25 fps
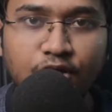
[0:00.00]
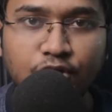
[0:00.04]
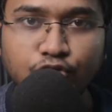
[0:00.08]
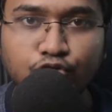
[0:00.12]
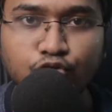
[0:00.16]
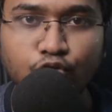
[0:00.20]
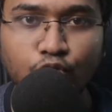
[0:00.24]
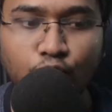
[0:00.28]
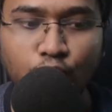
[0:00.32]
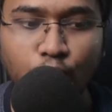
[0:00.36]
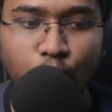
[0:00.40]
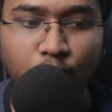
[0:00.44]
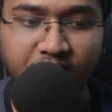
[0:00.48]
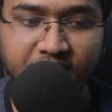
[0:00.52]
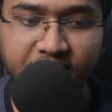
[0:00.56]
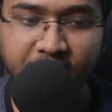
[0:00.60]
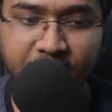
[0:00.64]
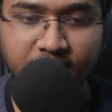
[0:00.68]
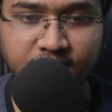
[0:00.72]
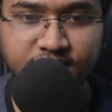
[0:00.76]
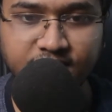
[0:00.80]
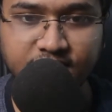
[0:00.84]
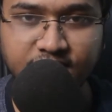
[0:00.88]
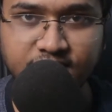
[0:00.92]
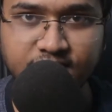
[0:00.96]
So what he
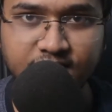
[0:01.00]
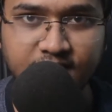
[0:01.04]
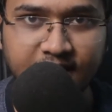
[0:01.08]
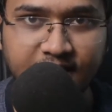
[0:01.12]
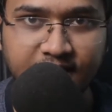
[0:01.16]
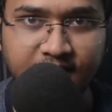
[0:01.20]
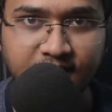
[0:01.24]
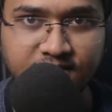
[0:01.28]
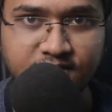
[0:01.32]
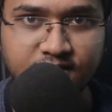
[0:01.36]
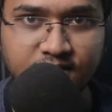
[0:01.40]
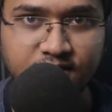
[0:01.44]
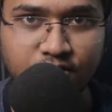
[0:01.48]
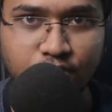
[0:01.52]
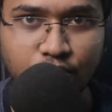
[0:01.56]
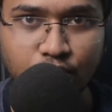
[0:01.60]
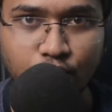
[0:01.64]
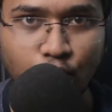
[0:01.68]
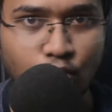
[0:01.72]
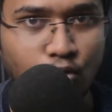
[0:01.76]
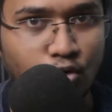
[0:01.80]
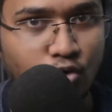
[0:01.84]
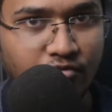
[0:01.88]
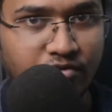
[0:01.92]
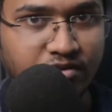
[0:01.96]
does is, he
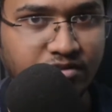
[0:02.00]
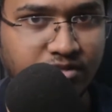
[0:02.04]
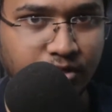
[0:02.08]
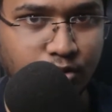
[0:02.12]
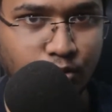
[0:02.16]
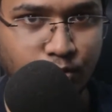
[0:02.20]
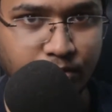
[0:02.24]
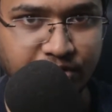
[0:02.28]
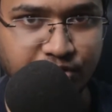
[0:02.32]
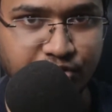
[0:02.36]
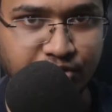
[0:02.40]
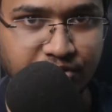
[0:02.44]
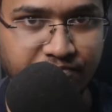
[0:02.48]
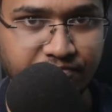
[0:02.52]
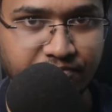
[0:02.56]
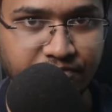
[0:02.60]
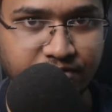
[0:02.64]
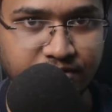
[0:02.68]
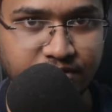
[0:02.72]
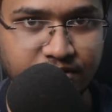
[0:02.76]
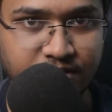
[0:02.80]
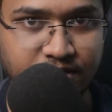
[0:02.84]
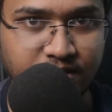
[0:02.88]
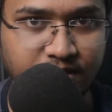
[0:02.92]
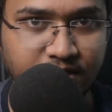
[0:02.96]
doesn't go over the question
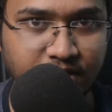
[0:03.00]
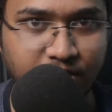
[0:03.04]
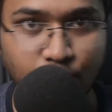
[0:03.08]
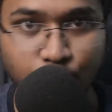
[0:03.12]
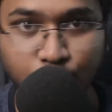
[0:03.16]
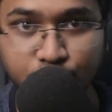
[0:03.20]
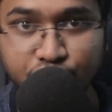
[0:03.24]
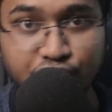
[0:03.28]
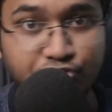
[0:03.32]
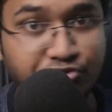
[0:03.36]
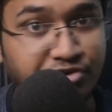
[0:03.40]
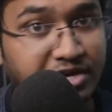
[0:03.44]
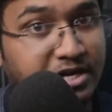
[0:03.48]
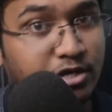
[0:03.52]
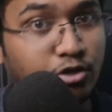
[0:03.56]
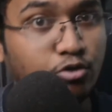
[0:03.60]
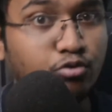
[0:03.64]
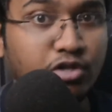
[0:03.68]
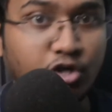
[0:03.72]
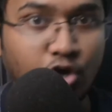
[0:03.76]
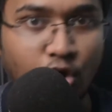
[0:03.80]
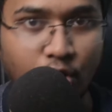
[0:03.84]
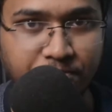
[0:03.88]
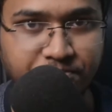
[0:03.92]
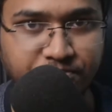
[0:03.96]
first. He goes straight
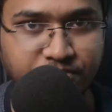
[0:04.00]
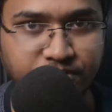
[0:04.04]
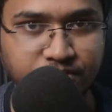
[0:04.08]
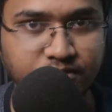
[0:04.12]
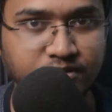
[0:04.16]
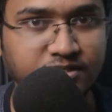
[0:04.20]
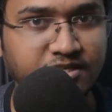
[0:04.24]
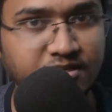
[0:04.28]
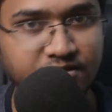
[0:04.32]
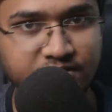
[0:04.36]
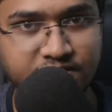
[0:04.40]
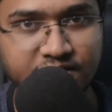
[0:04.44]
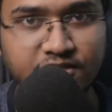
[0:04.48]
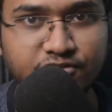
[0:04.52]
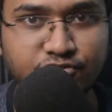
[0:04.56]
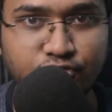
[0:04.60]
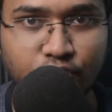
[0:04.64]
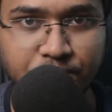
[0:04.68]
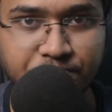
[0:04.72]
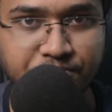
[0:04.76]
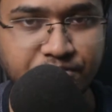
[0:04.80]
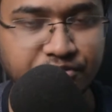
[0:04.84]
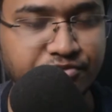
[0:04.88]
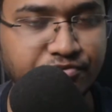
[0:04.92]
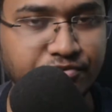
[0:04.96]
to the options. There are 6
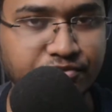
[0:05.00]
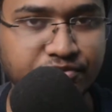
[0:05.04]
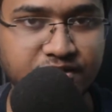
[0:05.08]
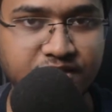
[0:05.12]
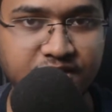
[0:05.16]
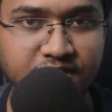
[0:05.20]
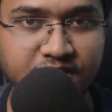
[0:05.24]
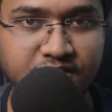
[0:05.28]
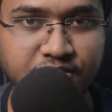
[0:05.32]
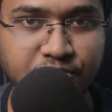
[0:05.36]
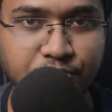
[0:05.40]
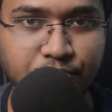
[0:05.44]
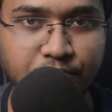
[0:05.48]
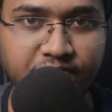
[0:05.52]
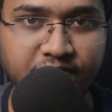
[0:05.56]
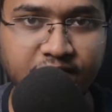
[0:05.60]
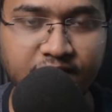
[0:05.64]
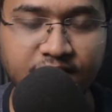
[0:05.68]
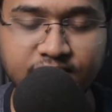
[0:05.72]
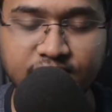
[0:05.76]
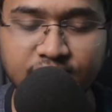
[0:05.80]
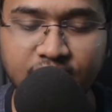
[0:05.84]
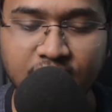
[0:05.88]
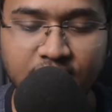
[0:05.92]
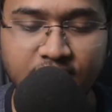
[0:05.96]
options for sentence
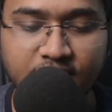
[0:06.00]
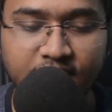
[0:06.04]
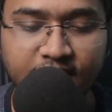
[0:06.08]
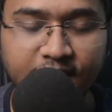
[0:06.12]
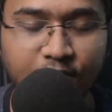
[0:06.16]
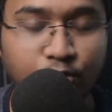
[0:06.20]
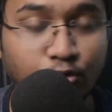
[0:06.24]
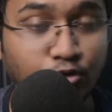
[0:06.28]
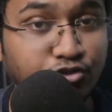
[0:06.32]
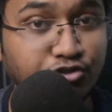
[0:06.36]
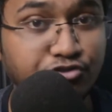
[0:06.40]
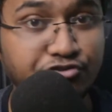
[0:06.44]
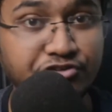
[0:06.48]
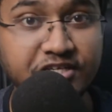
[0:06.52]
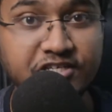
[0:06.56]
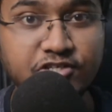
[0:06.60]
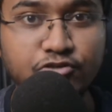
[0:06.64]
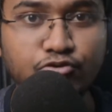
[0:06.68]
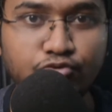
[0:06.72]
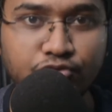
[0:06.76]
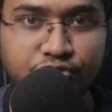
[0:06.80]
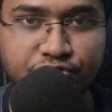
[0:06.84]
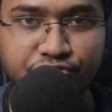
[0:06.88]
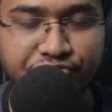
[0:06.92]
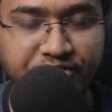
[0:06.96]
equivalence. He goes
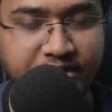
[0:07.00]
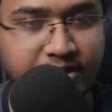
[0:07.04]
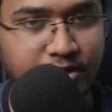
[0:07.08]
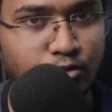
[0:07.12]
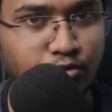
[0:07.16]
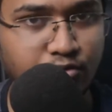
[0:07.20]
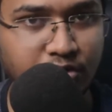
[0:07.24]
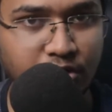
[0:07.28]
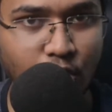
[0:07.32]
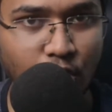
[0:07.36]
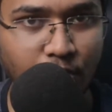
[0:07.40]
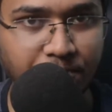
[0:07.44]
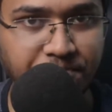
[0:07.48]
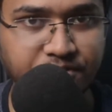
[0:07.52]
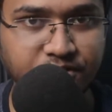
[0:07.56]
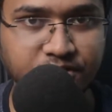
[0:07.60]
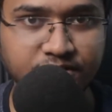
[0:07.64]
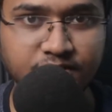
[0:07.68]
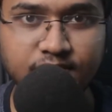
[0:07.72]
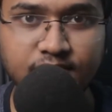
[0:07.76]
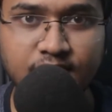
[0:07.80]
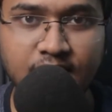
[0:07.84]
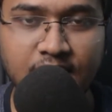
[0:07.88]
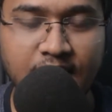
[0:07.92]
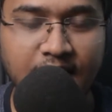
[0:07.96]
straight to the
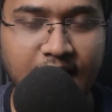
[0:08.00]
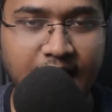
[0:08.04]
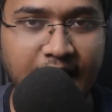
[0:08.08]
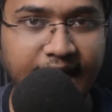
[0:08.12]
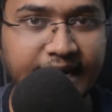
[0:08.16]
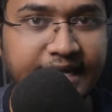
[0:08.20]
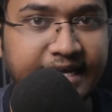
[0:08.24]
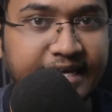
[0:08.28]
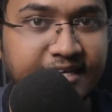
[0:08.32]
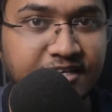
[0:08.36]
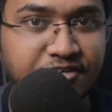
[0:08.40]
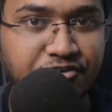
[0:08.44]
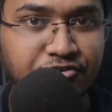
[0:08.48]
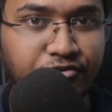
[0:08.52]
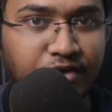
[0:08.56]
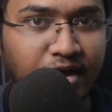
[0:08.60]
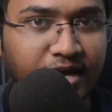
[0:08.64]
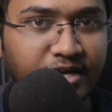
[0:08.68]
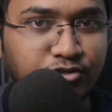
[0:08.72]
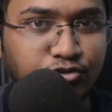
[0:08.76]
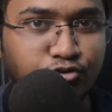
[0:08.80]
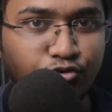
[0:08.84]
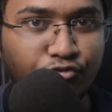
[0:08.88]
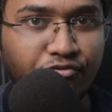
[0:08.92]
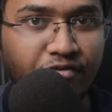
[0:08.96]
options, and he
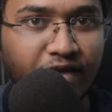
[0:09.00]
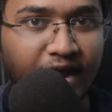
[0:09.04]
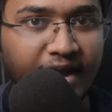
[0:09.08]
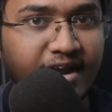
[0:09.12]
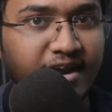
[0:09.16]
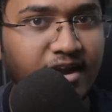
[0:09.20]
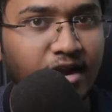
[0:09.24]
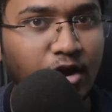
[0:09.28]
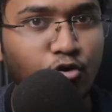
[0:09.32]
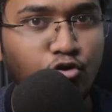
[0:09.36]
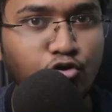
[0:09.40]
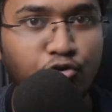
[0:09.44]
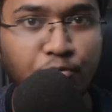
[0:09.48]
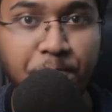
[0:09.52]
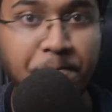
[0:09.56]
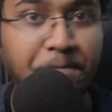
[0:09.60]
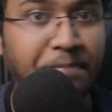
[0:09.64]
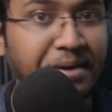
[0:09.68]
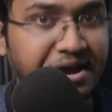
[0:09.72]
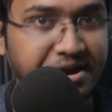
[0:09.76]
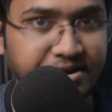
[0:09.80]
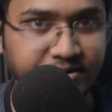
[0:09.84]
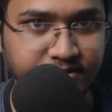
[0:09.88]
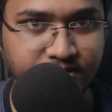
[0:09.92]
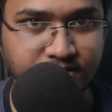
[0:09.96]
tries to find out
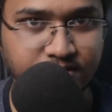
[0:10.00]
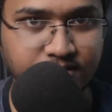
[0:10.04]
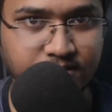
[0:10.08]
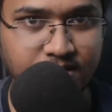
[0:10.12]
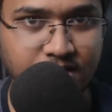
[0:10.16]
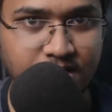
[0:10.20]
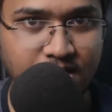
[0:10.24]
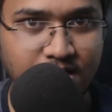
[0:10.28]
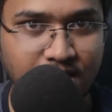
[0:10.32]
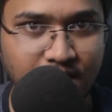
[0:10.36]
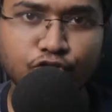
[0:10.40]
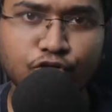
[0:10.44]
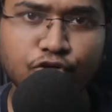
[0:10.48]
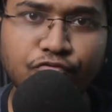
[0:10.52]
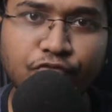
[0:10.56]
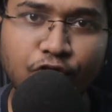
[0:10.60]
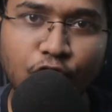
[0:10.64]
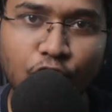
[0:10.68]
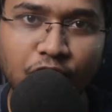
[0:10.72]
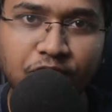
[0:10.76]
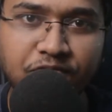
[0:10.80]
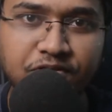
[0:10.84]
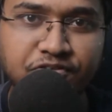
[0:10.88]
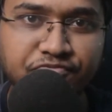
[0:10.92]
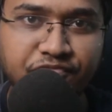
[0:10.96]
pairs. So you
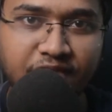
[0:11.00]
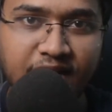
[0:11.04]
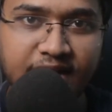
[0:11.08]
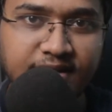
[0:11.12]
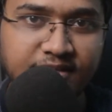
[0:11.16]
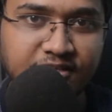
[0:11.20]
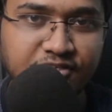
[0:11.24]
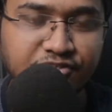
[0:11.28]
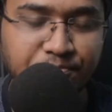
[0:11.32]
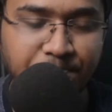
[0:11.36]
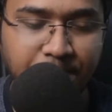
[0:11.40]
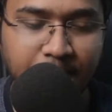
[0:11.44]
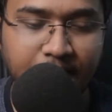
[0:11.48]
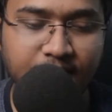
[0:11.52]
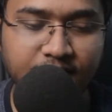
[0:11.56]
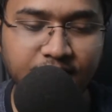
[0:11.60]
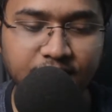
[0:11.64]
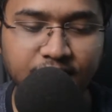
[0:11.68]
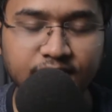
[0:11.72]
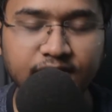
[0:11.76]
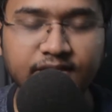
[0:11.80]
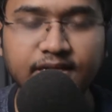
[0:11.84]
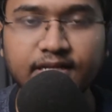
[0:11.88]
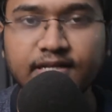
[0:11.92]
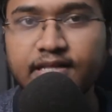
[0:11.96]
will always find this
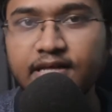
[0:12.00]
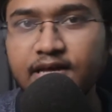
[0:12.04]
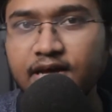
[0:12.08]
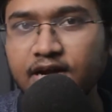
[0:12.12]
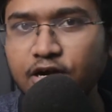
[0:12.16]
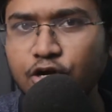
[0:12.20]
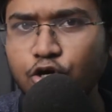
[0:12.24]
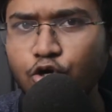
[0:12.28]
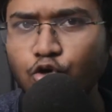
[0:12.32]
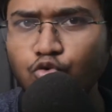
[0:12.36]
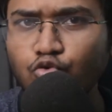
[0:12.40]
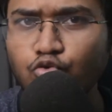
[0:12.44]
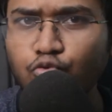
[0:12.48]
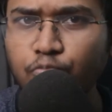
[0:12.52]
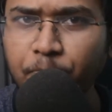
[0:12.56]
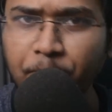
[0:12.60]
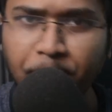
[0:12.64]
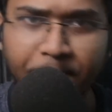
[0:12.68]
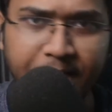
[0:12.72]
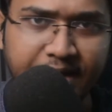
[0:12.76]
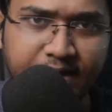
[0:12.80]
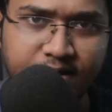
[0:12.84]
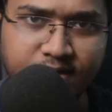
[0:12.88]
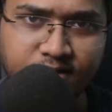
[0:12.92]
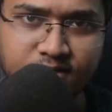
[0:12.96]
pattern that there are 2
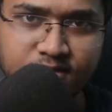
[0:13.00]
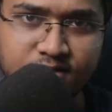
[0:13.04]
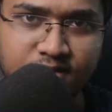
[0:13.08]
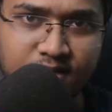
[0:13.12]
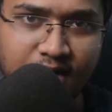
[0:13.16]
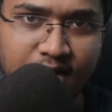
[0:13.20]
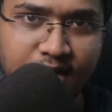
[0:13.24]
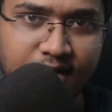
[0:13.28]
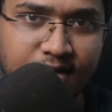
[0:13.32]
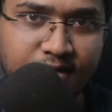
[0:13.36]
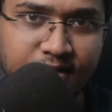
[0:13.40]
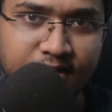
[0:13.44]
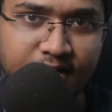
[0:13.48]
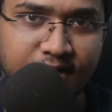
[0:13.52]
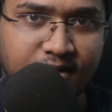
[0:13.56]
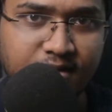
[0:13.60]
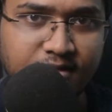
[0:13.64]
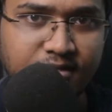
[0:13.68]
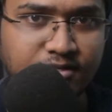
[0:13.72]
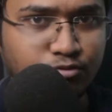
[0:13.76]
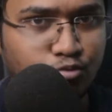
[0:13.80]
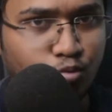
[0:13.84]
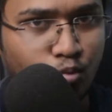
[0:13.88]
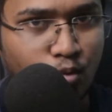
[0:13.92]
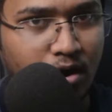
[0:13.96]
pairs and there
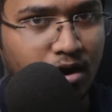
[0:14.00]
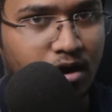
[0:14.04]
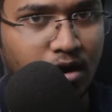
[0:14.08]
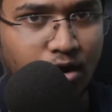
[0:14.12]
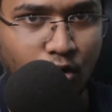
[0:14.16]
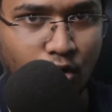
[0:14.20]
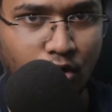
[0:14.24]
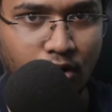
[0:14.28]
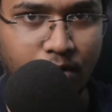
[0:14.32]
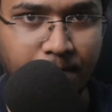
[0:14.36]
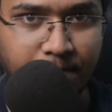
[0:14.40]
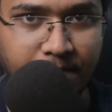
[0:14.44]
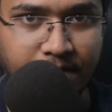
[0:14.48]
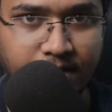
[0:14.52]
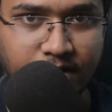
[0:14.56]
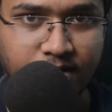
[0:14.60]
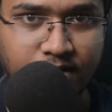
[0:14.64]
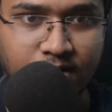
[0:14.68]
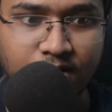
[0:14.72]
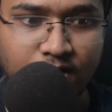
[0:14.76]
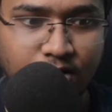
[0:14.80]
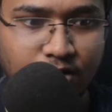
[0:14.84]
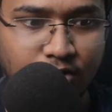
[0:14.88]
is 1 non-pair.